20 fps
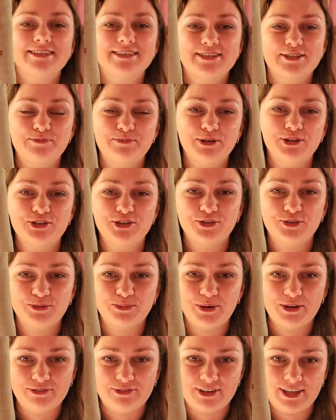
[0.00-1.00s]
sent this picture
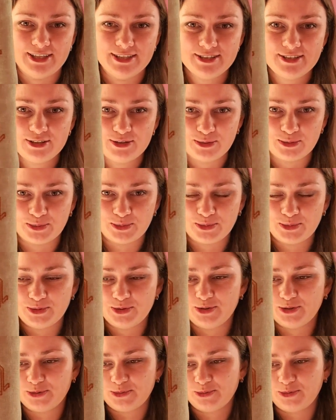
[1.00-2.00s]
to my friends who
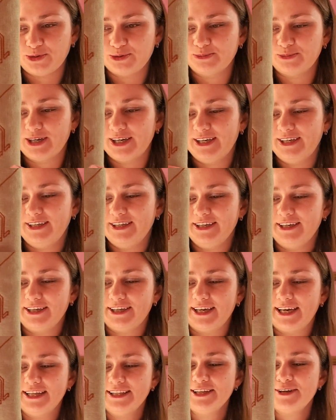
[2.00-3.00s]
know
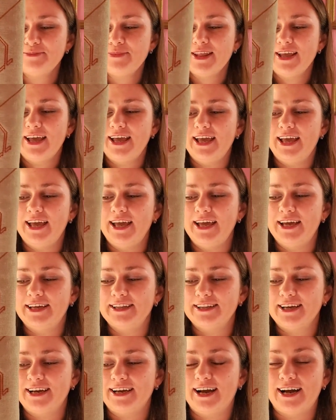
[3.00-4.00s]
my cat,
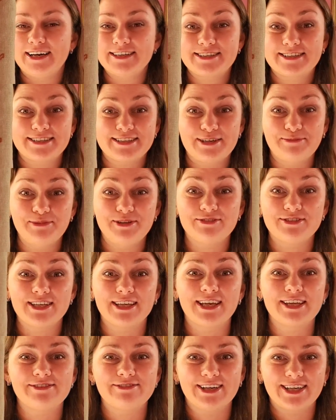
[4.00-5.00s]
and I asked them if
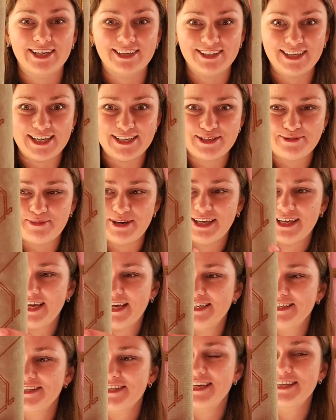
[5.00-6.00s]
they can recognize my
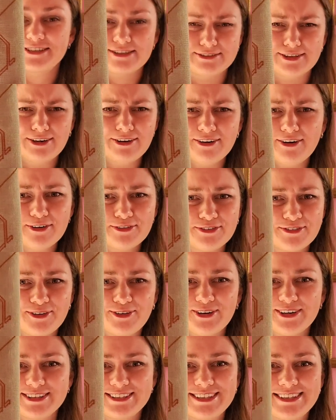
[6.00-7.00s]
cats. And they were, oh, of
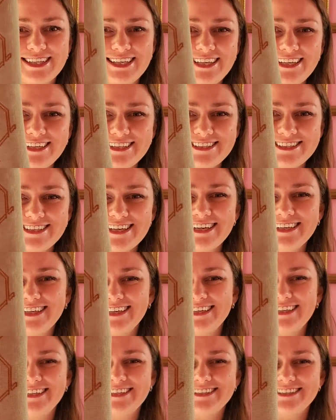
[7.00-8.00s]
course, he is
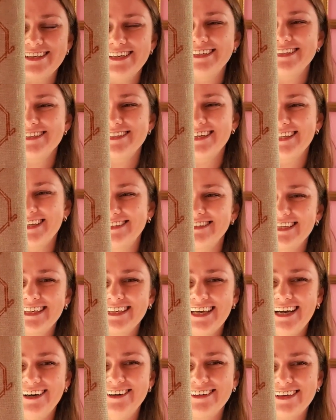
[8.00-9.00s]
Zarya, he is Gerza. And I'm
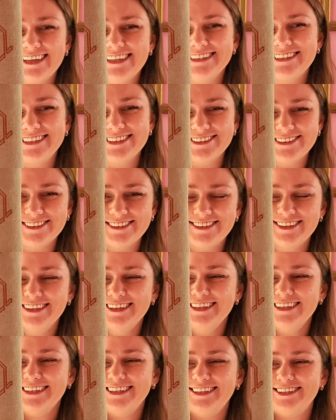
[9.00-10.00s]
like, yeah, okay. So
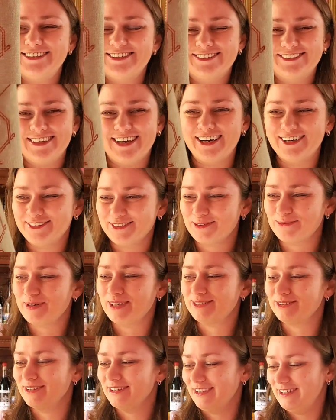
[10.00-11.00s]
it turned out
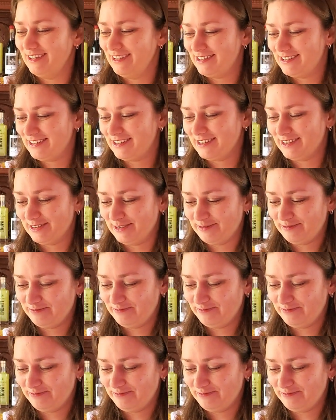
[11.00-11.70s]
well. It's